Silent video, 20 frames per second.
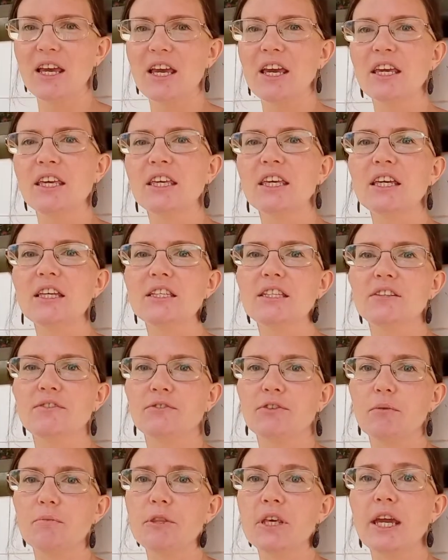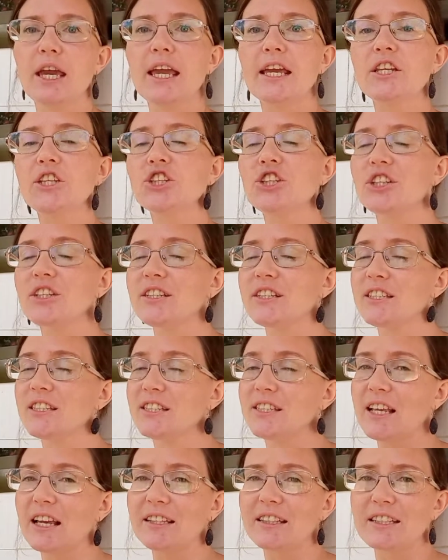He is from the ancient
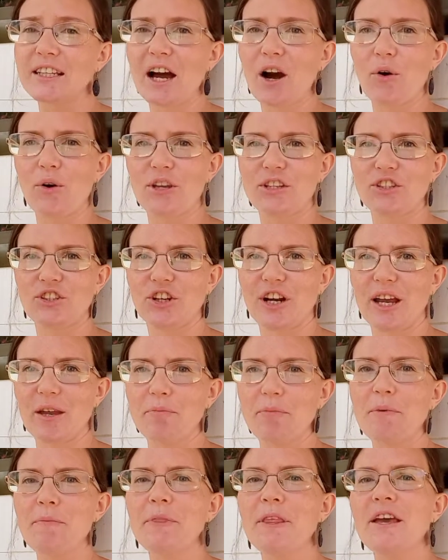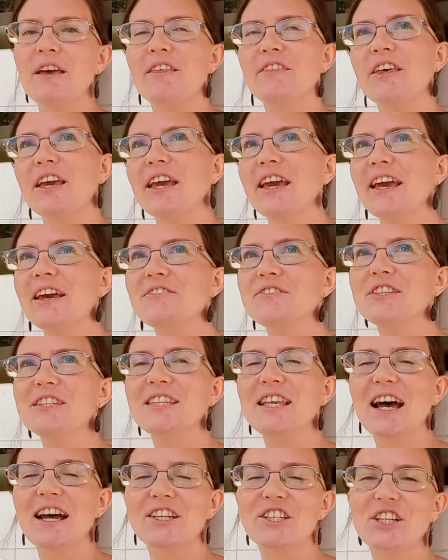Sandawe tribe. They have
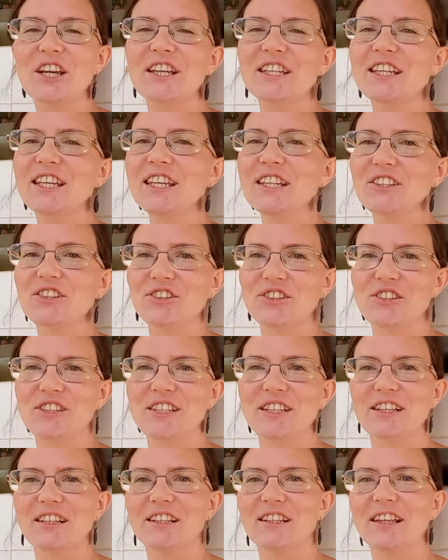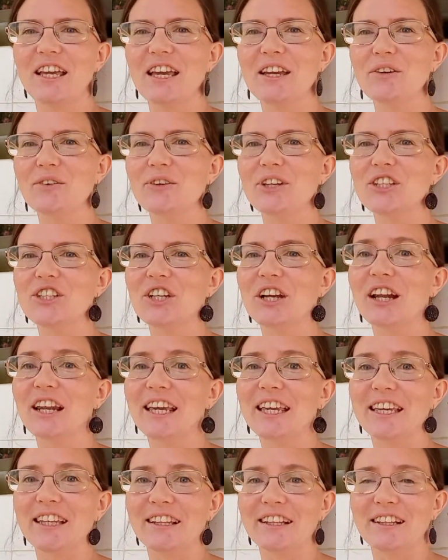such an interesting language,
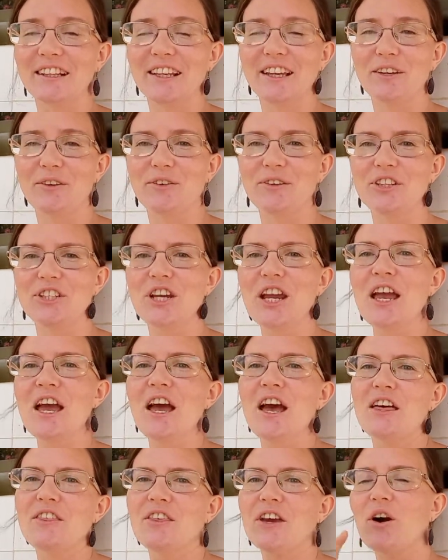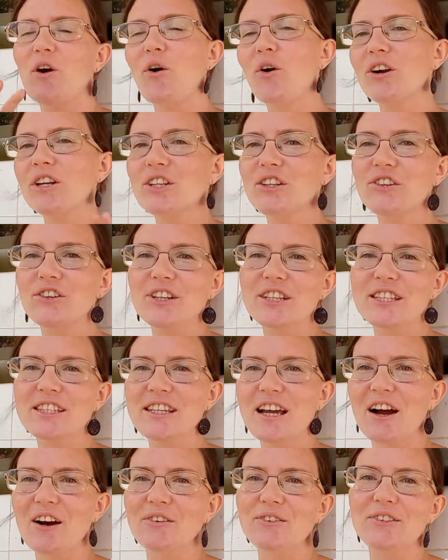clicking language. The ordinary
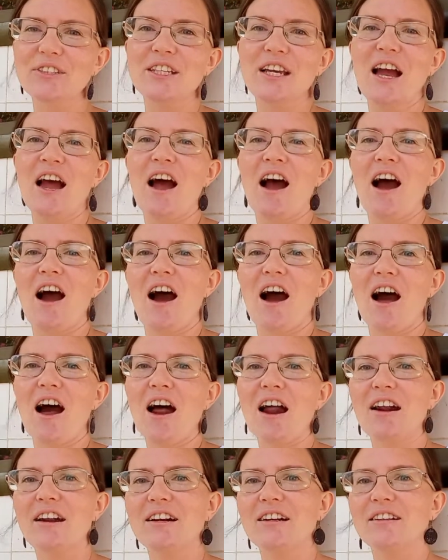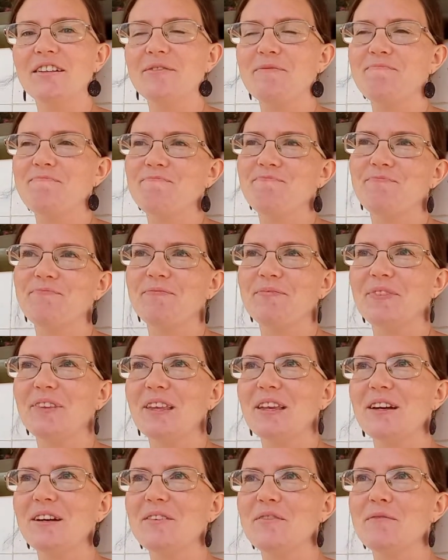sounds are
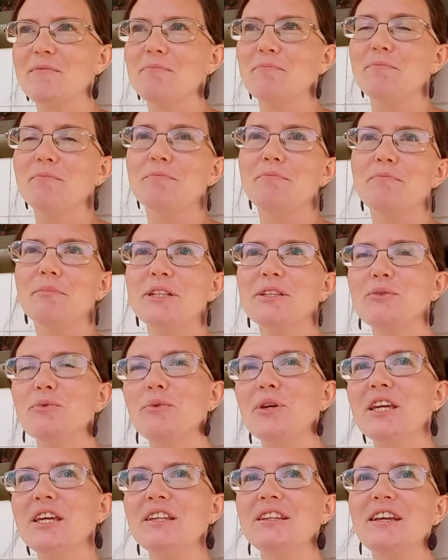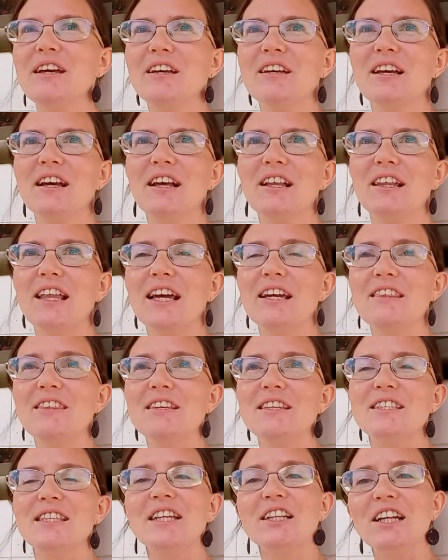um, between like
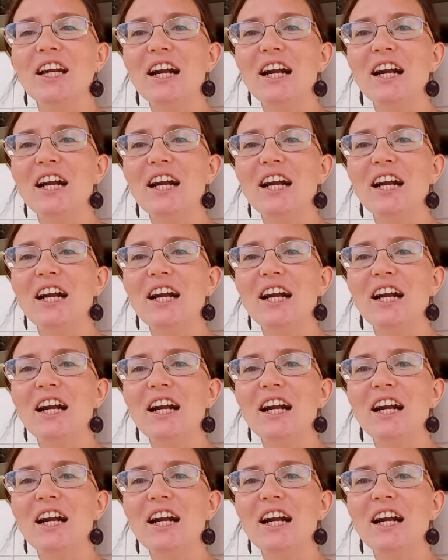this.